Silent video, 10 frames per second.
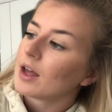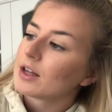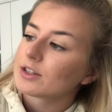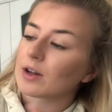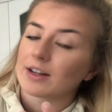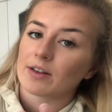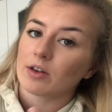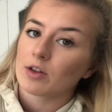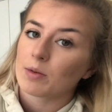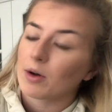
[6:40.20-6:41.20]
So let's have a
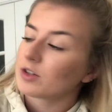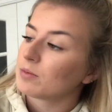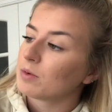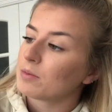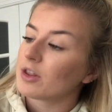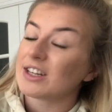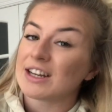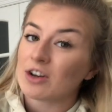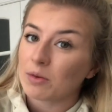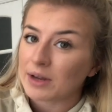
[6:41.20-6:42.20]
look at the bottom number, the
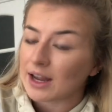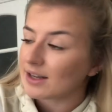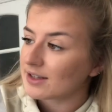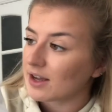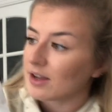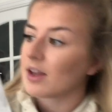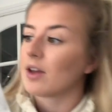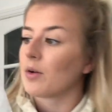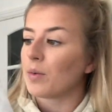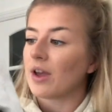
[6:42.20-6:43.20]
denominator.
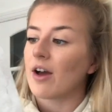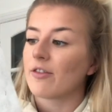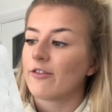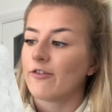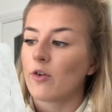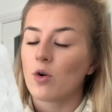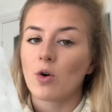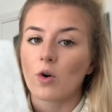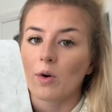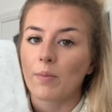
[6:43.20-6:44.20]
We have
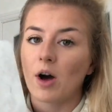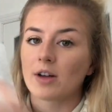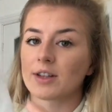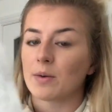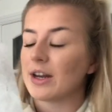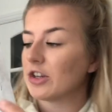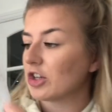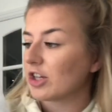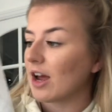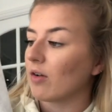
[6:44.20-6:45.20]
4 parts that we need to
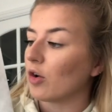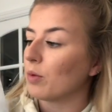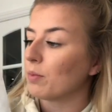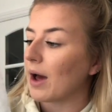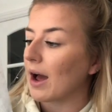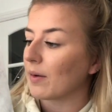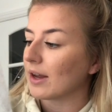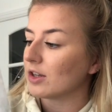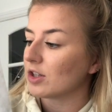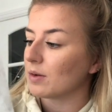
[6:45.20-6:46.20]
share our number out
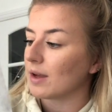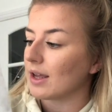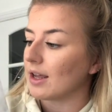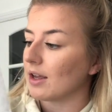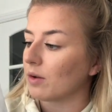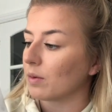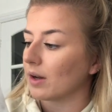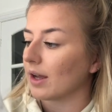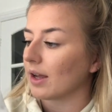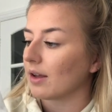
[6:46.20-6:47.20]
into
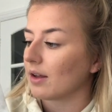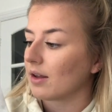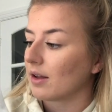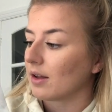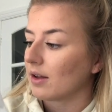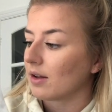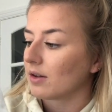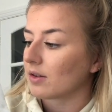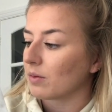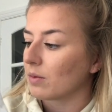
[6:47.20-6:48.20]
equally.
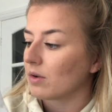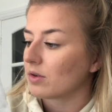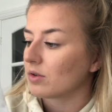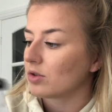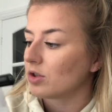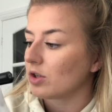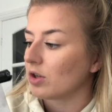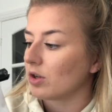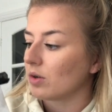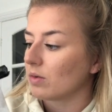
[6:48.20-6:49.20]
So 1,
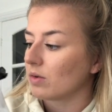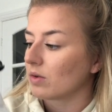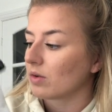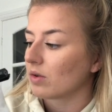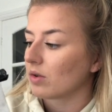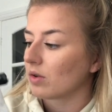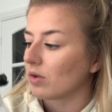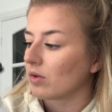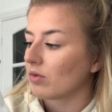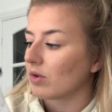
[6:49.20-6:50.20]
2,
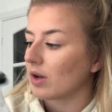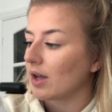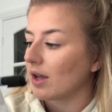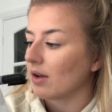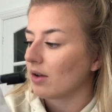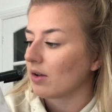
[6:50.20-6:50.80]
3,